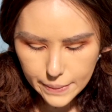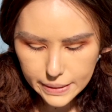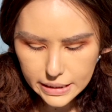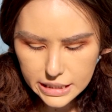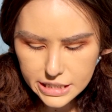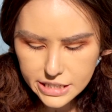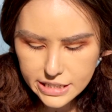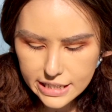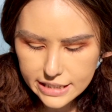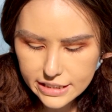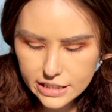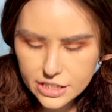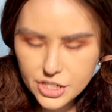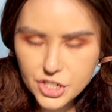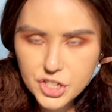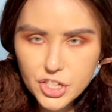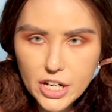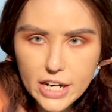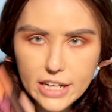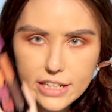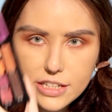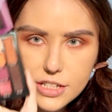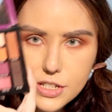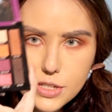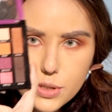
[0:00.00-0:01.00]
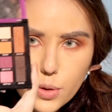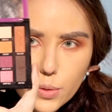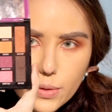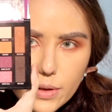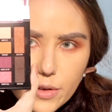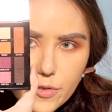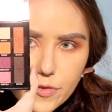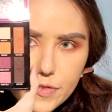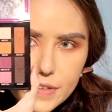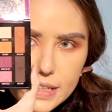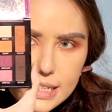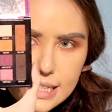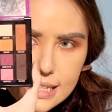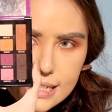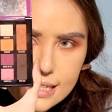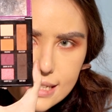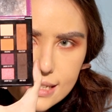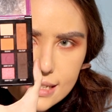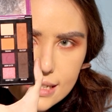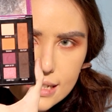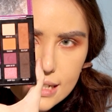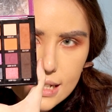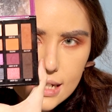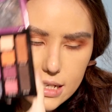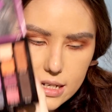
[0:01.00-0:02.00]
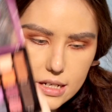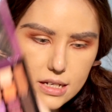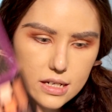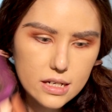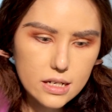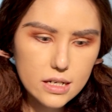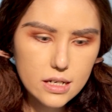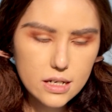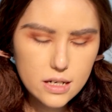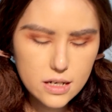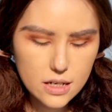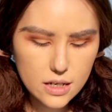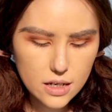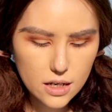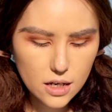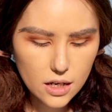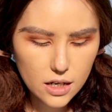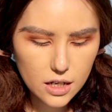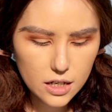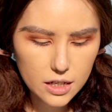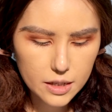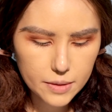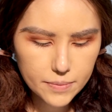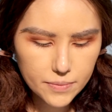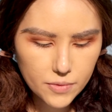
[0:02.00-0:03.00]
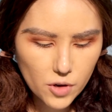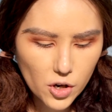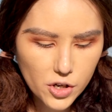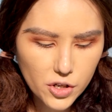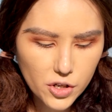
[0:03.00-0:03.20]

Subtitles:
Take the shade Soda Fizz on